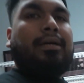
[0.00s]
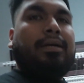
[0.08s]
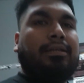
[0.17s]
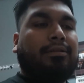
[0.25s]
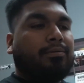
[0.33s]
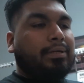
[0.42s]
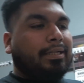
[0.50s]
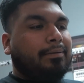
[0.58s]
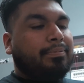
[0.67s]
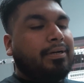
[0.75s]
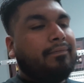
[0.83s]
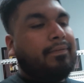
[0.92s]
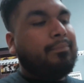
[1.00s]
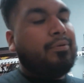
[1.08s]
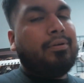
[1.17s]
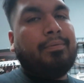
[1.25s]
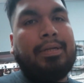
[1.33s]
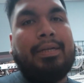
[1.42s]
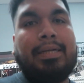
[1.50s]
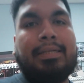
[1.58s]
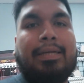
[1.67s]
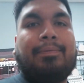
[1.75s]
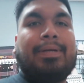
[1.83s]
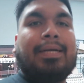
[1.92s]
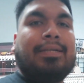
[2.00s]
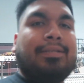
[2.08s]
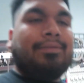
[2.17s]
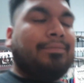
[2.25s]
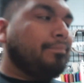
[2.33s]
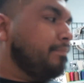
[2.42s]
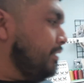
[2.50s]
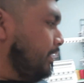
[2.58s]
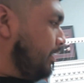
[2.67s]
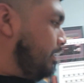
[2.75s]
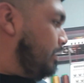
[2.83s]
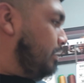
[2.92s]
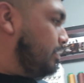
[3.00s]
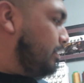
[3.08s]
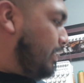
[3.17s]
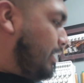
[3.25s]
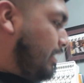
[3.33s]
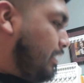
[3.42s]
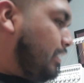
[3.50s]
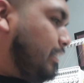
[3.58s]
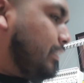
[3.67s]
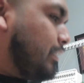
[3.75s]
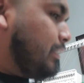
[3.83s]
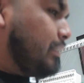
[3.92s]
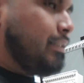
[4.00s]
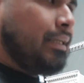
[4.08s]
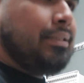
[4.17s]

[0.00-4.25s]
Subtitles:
3D puff embroidery that we gotta do. So yeah, let's get this day